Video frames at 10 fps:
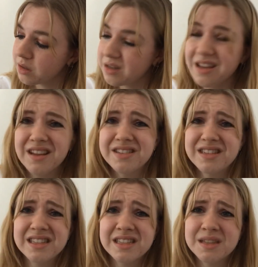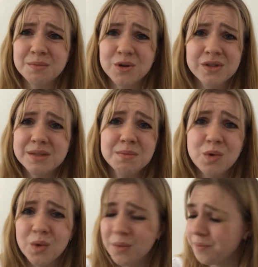yes, this is the box and
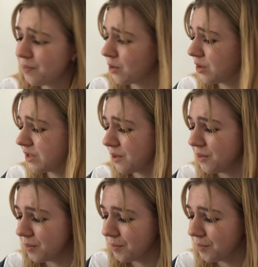more on its own.